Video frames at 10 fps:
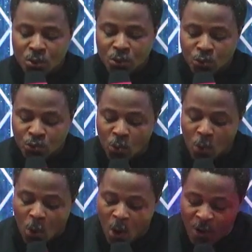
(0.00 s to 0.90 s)
to
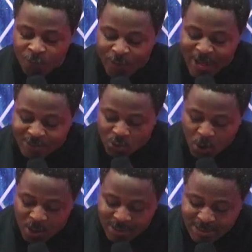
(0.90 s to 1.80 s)

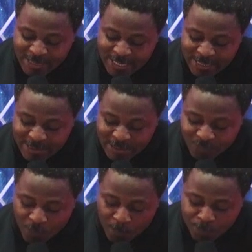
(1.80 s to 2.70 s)
overturn things
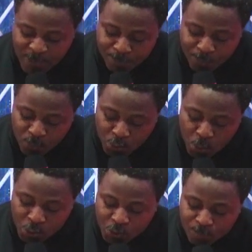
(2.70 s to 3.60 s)
for people.
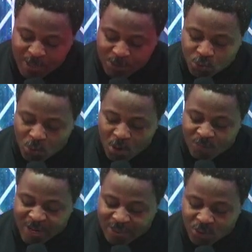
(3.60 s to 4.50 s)
Use me to
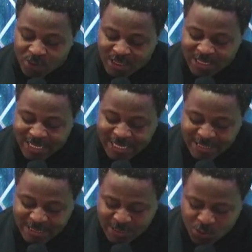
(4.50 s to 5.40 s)
overturn
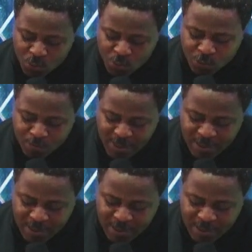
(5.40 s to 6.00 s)
challenges. Use me